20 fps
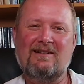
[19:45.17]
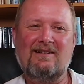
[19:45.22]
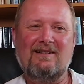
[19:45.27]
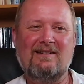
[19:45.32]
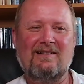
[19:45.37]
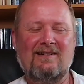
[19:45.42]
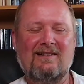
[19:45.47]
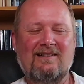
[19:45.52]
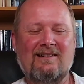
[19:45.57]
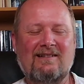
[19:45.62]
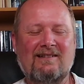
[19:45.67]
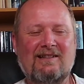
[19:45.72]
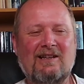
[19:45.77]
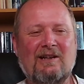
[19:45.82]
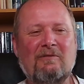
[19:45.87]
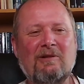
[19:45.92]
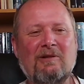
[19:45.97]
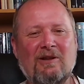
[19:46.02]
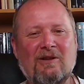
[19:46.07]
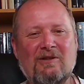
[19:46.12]

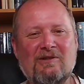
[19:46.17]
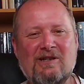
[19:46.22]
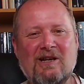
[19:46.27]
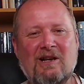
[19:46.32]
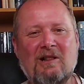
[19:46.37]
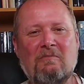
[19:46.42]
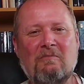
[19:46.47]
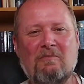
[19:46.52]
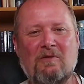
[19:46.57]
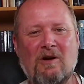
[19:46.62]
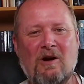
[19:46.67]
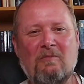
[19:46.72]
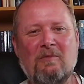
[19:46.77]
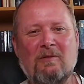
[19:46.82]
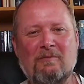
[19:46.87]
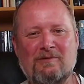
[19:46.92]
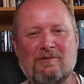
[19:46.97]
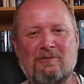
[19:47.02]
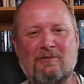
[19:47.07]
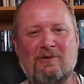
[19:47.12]
terminological
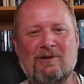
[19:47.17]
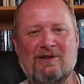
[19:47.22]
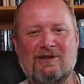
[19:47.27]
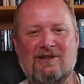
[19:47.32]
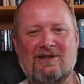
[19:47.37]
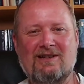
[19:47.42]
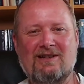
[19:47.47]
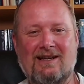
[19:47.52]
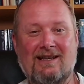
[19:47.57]
problems which